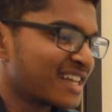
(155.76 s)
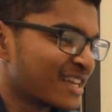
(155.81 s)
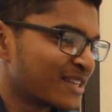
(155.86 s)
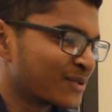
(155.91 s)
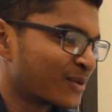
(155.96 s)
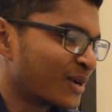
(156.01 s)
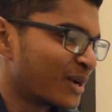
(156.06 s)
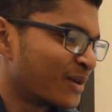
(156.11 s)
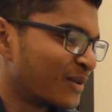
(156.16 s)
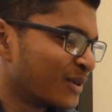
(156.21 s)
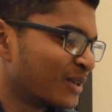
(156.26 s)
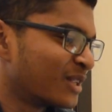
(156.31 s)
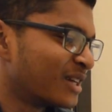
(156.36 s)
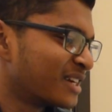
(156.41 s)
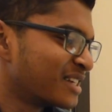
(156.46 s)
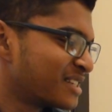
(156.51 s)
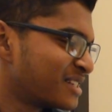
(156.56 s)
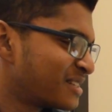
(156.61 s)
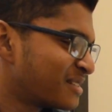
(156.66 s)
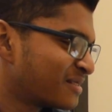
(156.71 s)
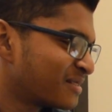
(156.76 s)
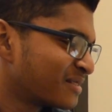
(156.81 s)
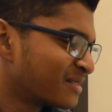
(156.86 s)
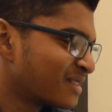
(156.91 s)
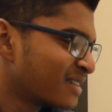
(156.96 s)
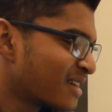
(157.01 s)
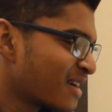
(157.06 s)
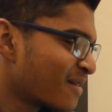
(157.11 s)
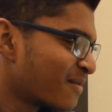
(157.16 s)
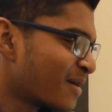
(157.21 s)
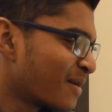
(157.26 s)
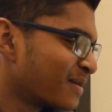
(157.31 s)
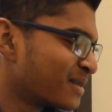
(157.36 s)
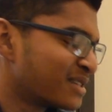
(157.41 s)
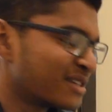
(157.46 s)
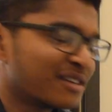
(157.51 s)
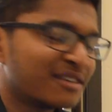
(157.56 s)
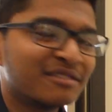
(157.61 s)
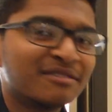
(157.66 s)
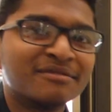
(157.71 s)
is what I realized about
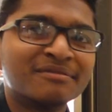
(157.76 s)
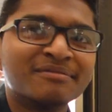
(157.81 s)
myself.